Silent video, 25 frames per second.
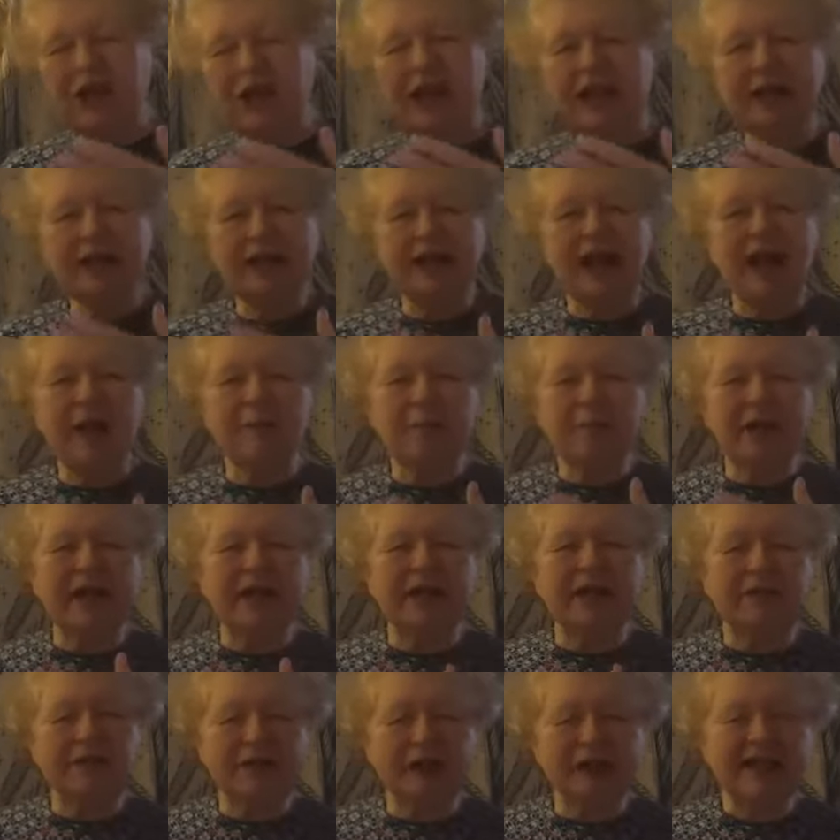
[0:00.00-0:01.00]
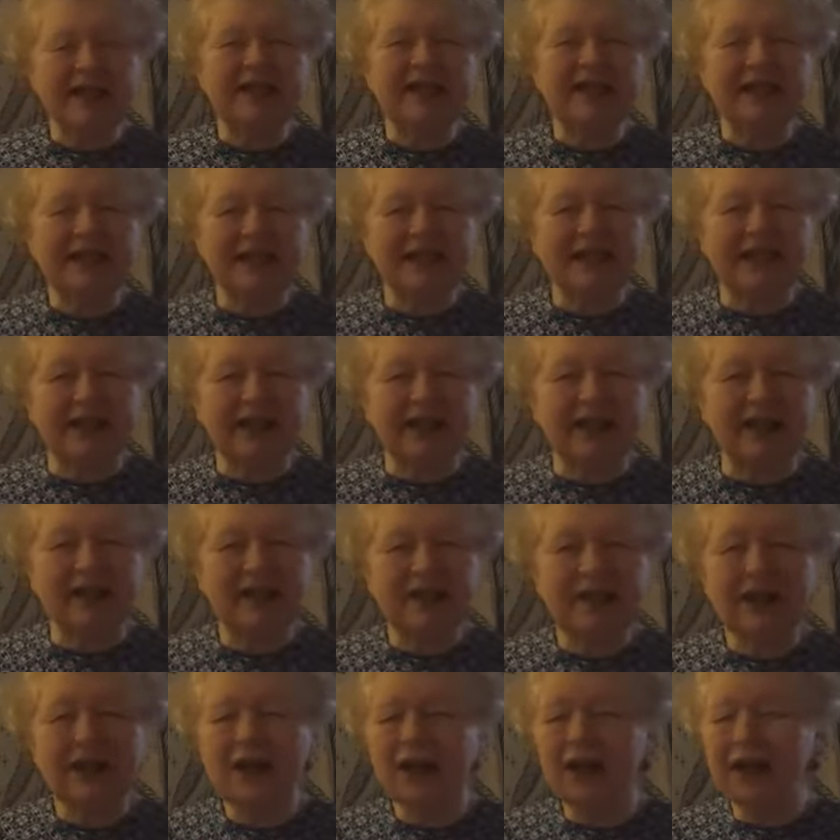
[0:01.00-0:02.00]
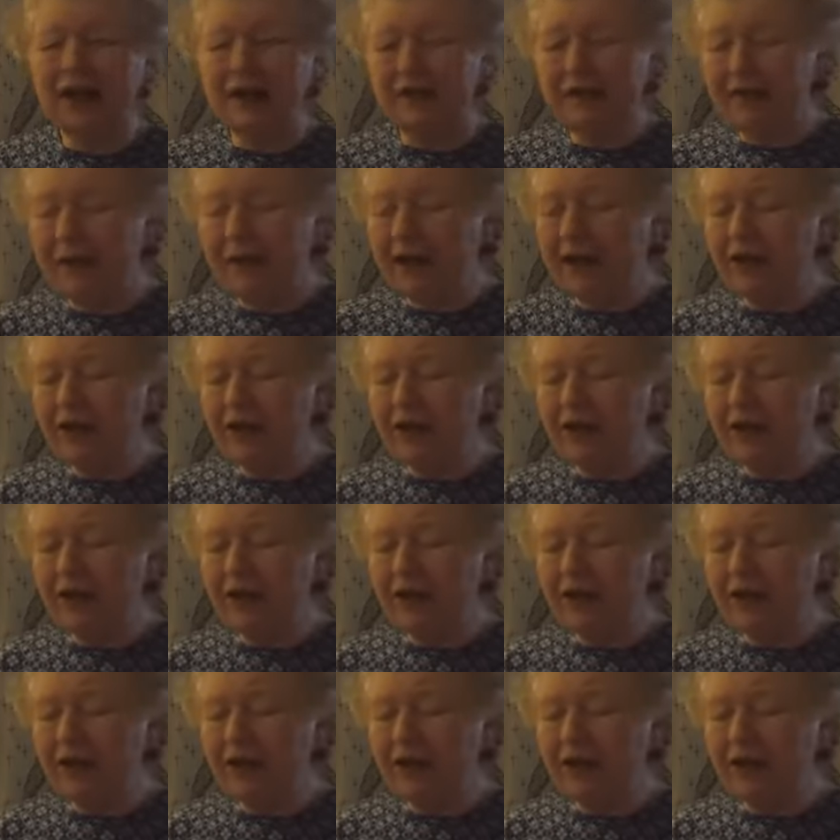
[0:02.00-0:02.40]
had not been invented then. They